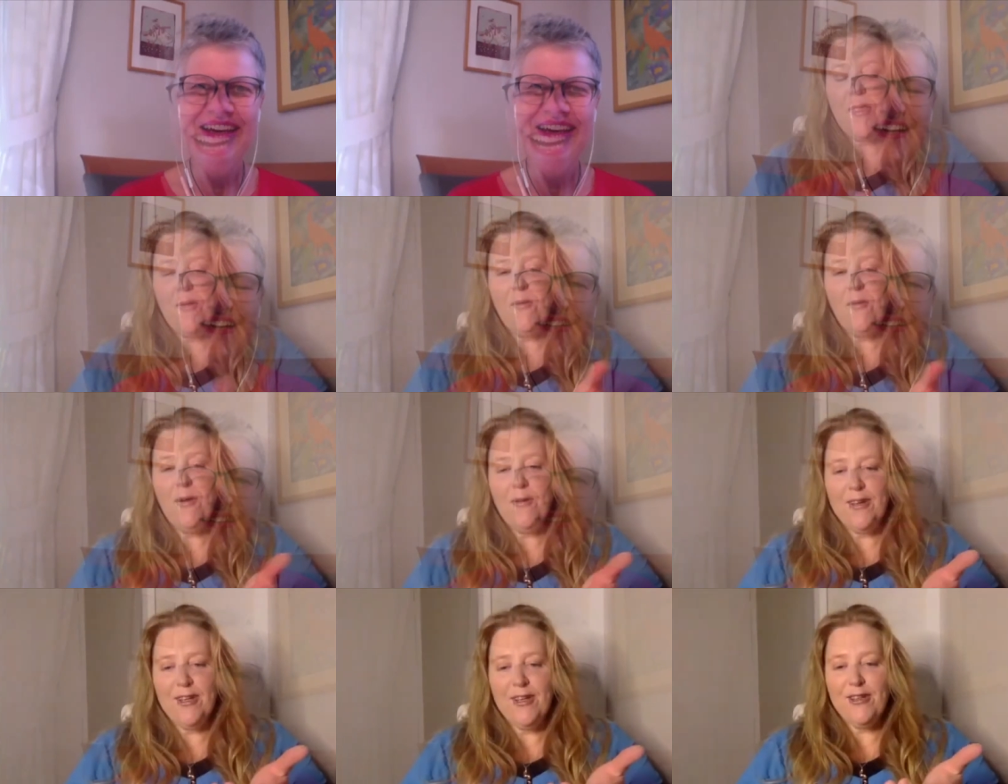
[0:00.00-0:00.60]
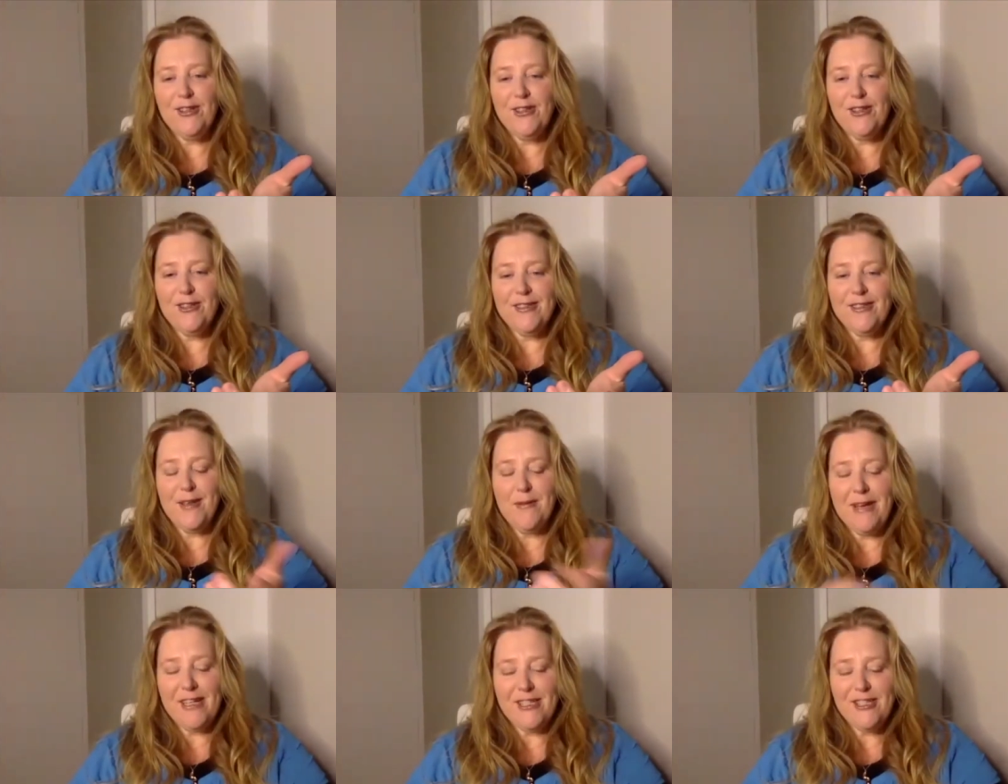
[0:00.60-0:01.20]
well, you, you, you,
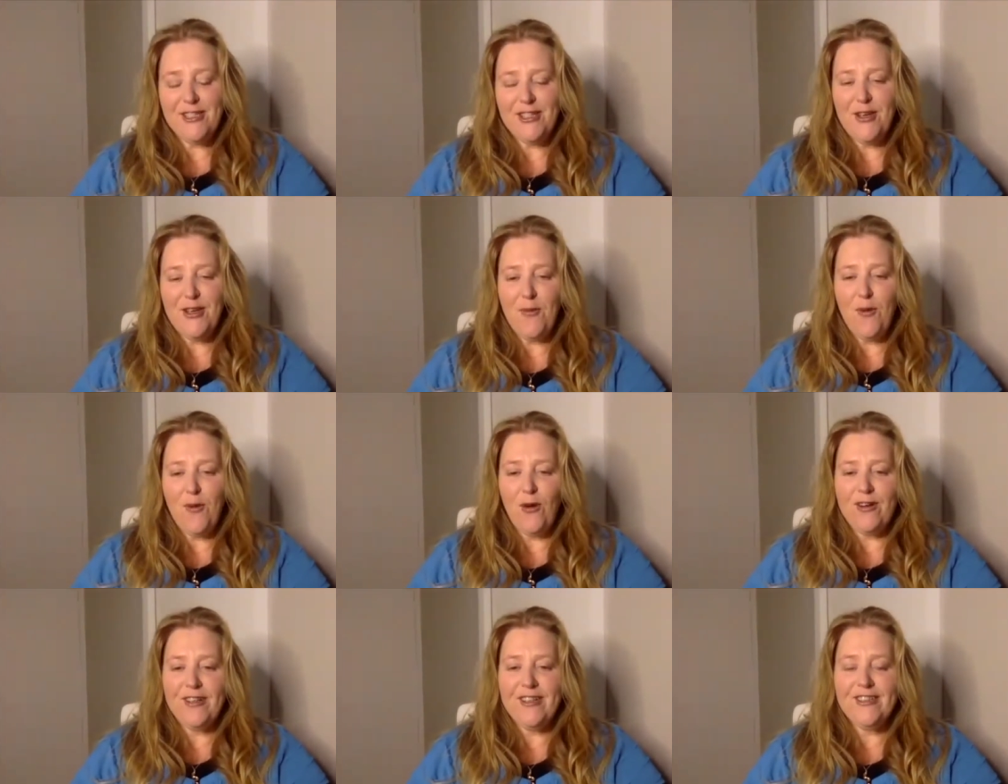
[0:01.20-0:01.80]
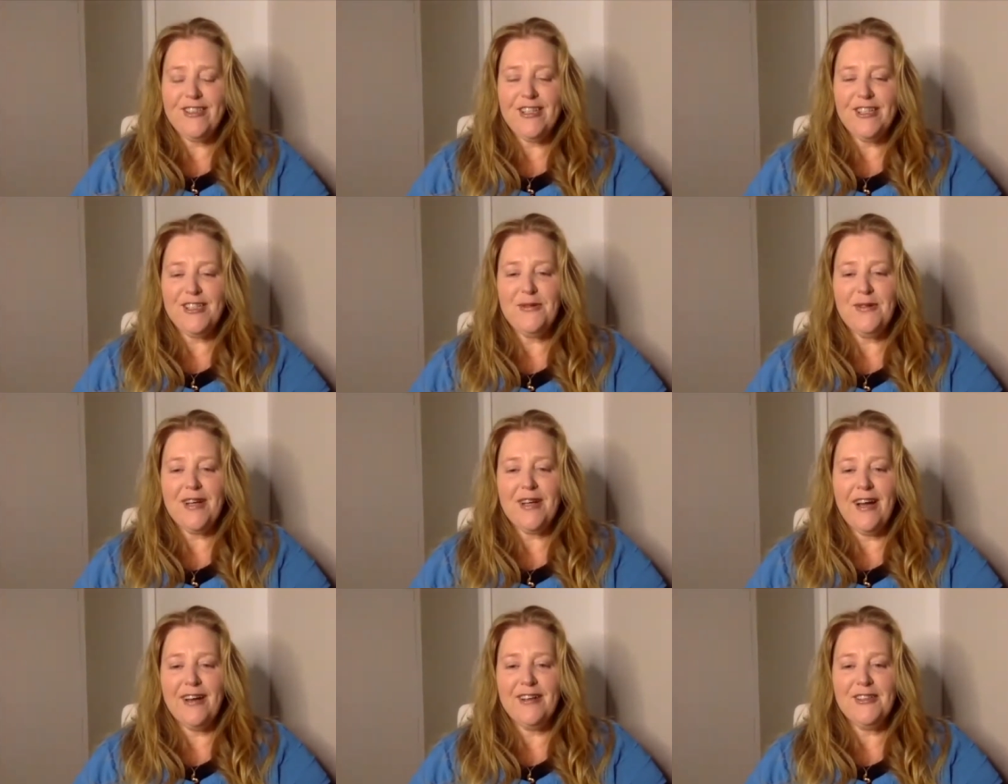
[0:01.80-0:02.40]
mentioned the award and you said you were
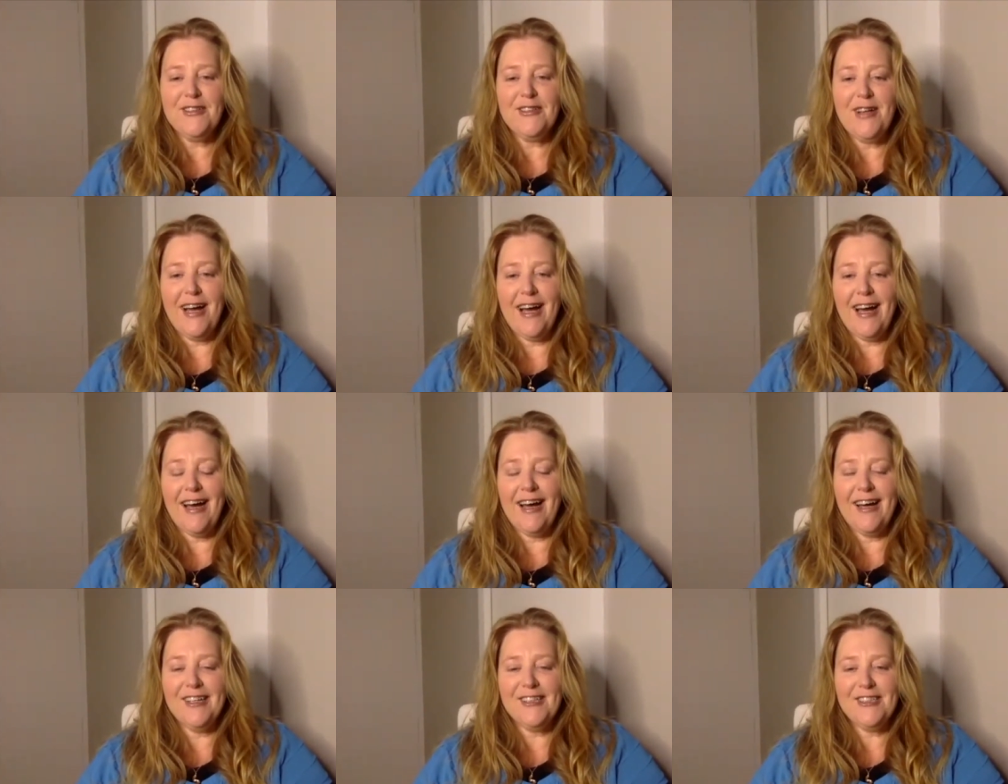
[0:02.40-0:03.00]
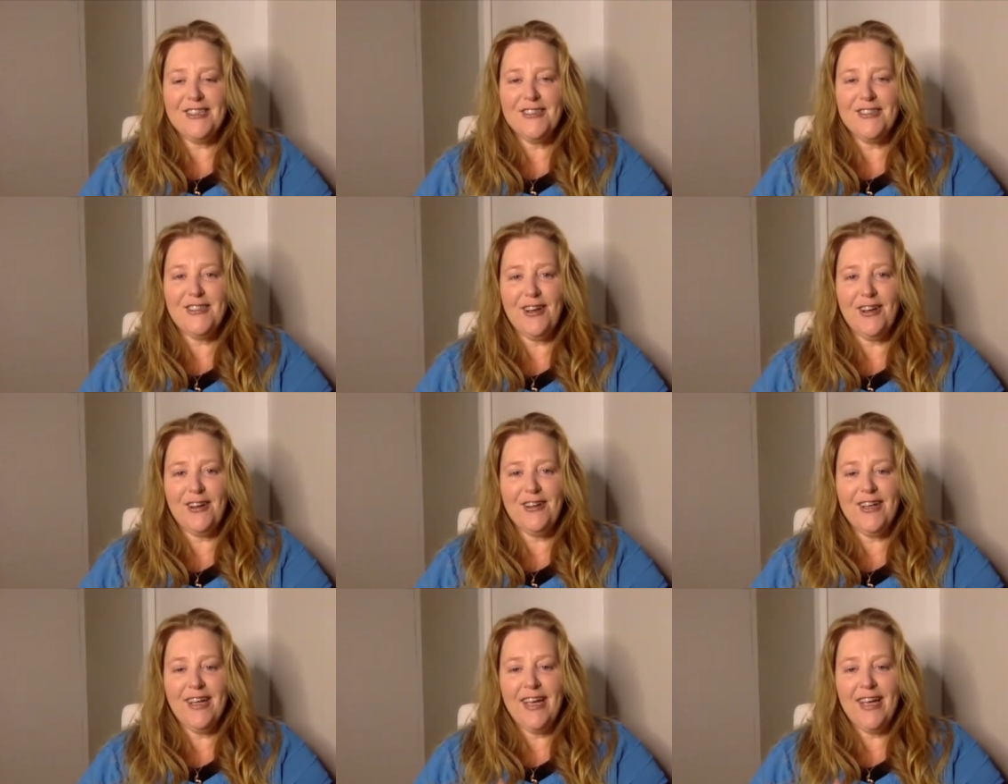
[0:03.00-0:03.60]
going to ask. So
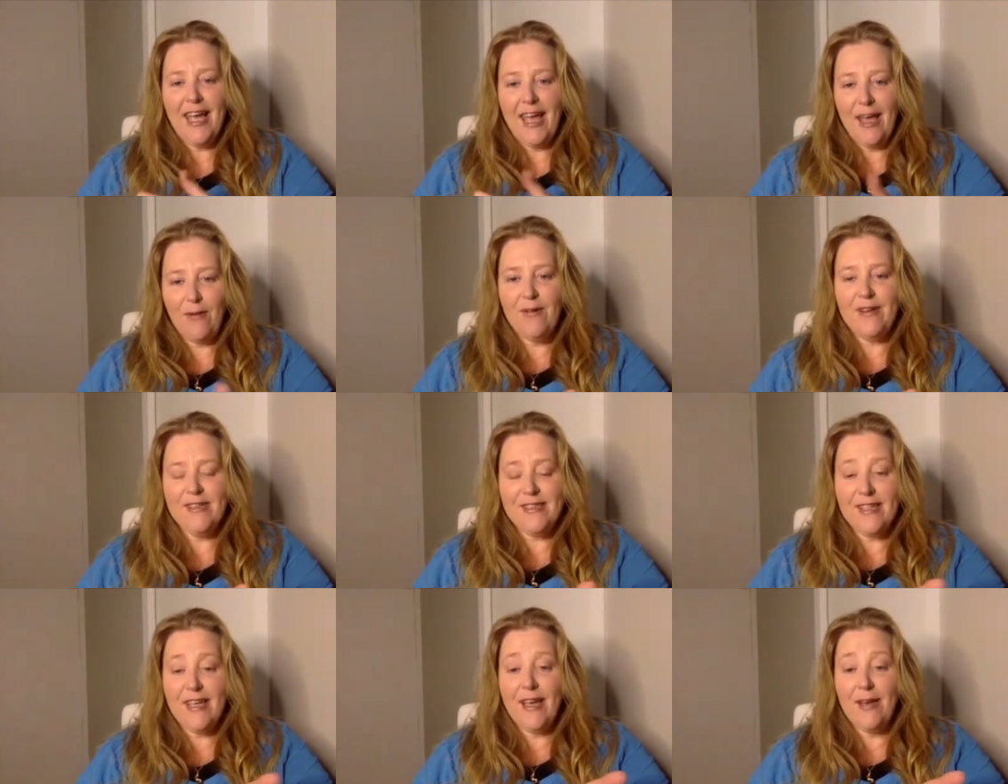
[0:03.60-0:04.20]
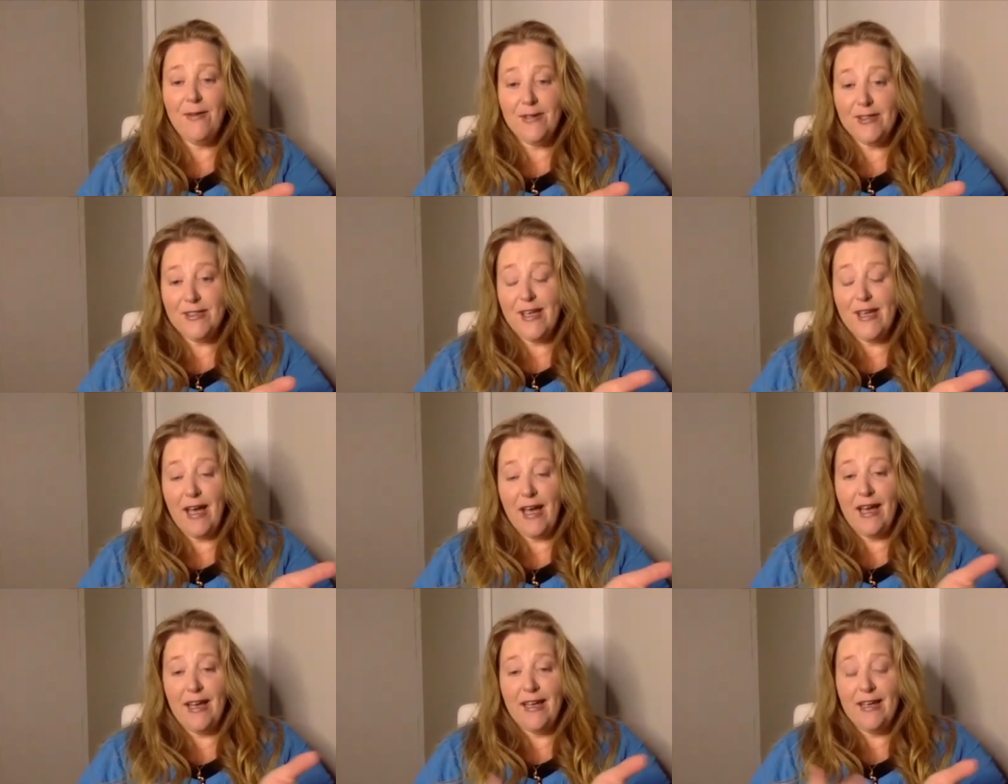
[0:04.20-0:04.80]
it was it was a
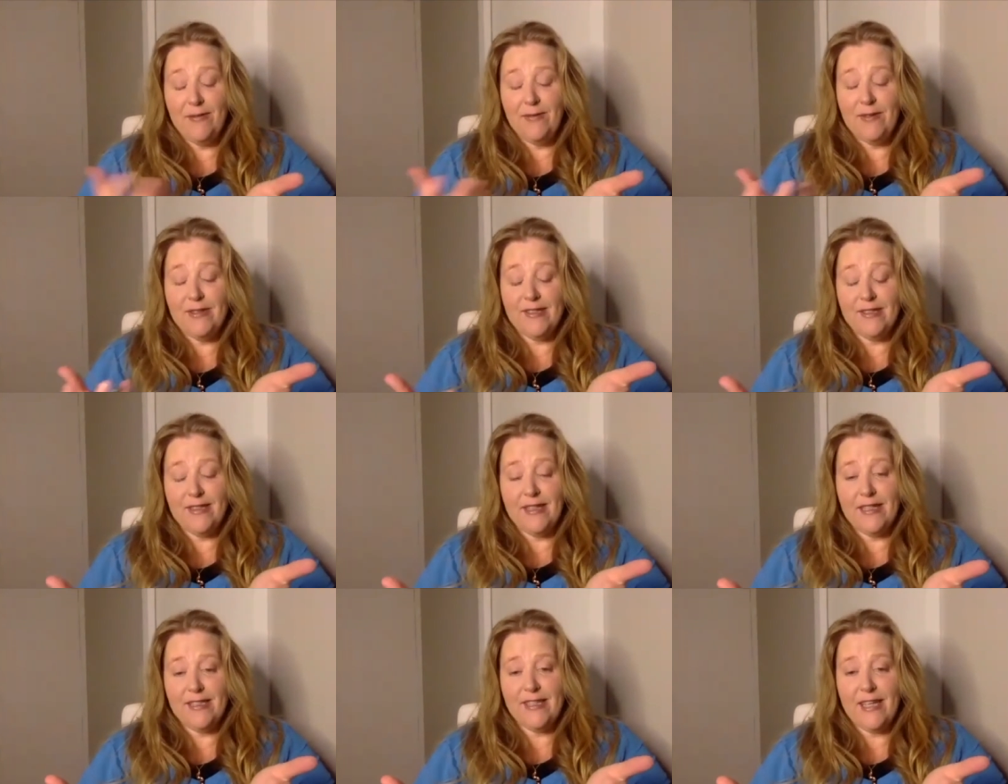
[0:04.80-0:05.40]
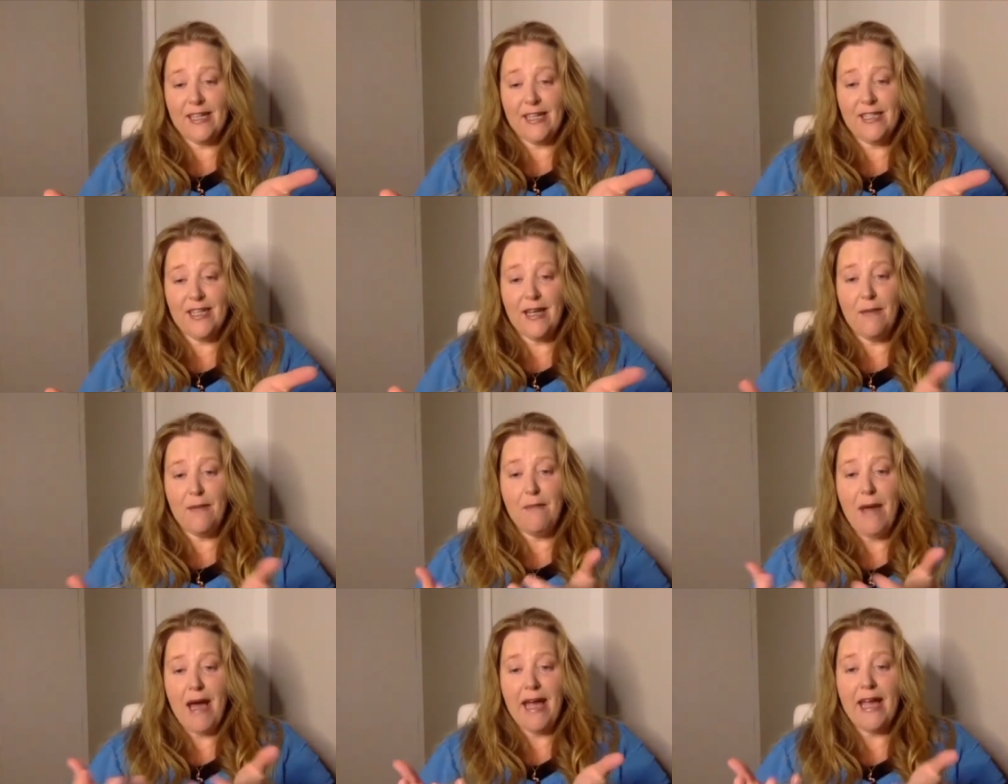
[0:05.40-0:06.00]
it was is actually a
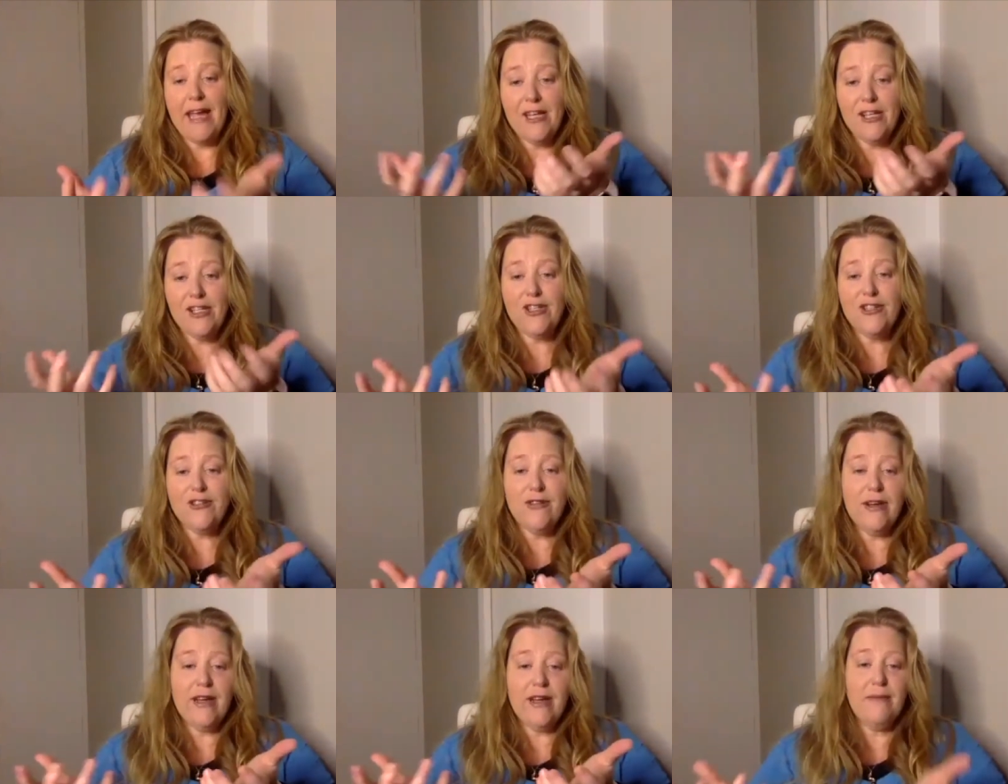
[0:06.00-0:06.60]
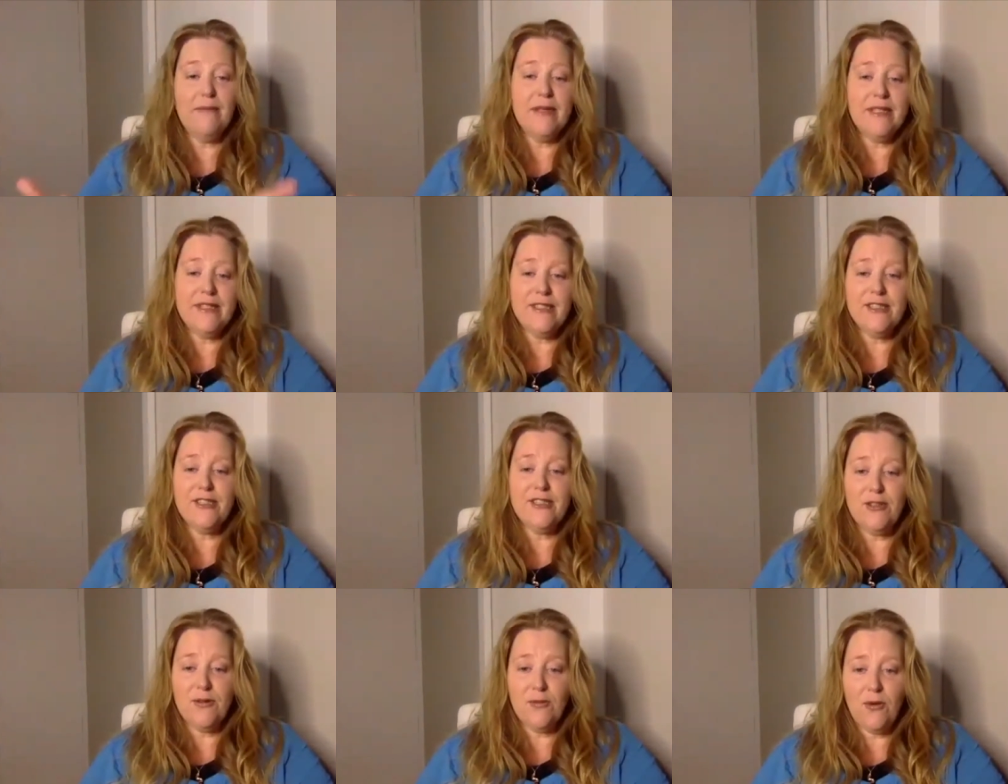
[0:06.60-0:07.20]
mainstream
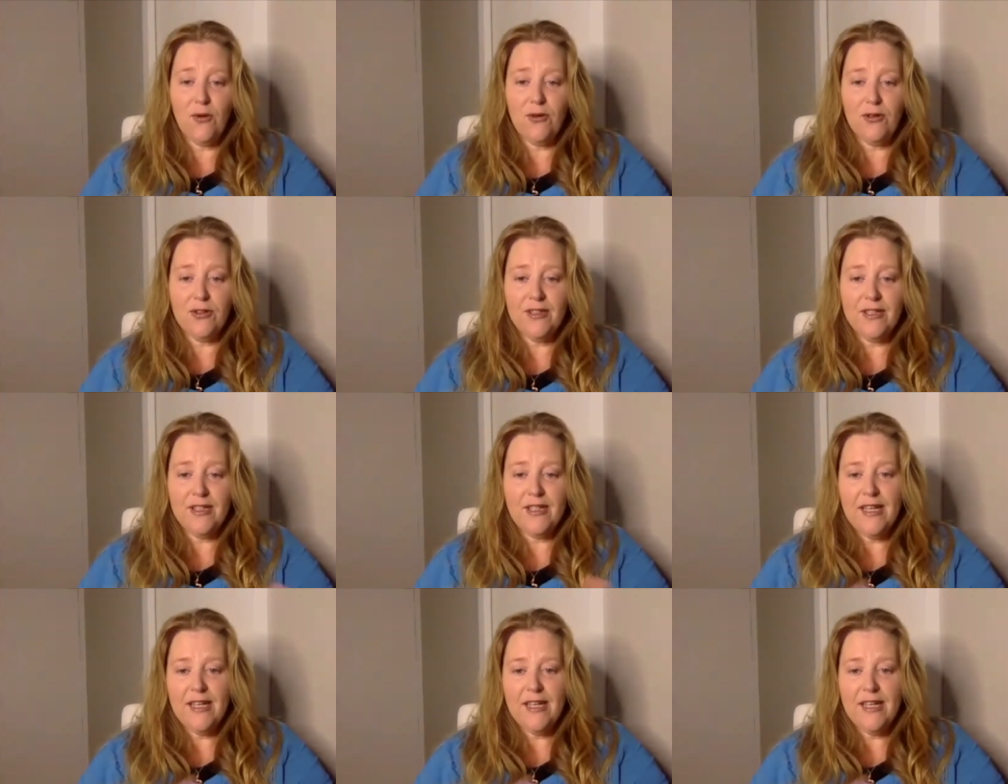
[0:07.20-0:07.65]
business award.